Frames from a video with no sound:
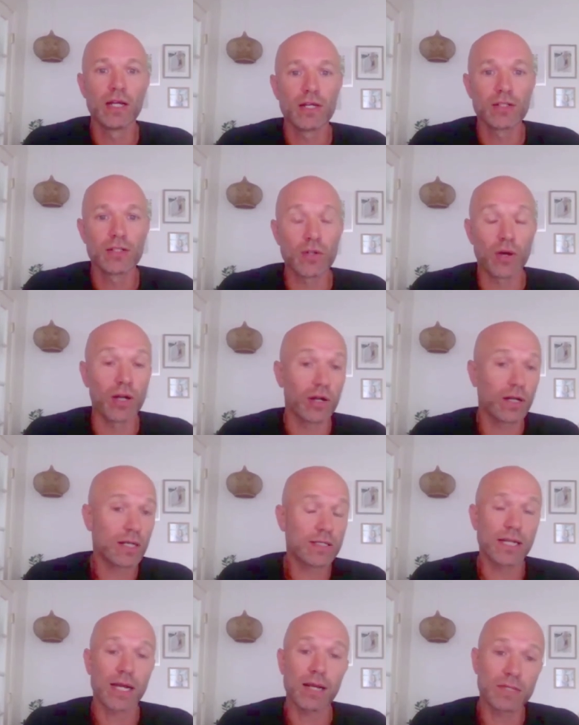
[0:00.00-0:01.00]
So a lot
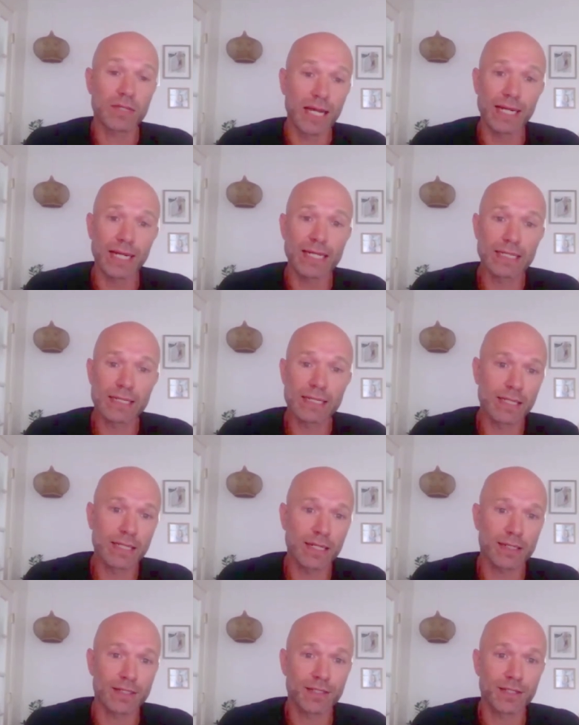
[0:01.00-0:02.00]
of times I let it
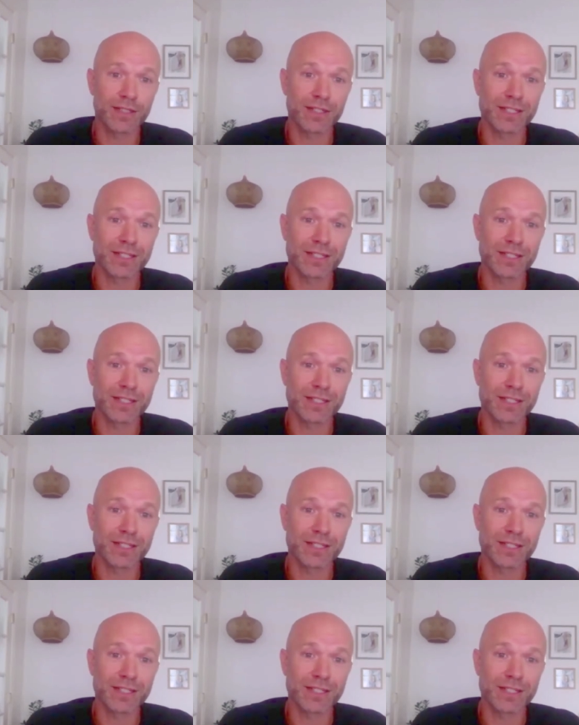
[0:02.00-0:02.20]
sit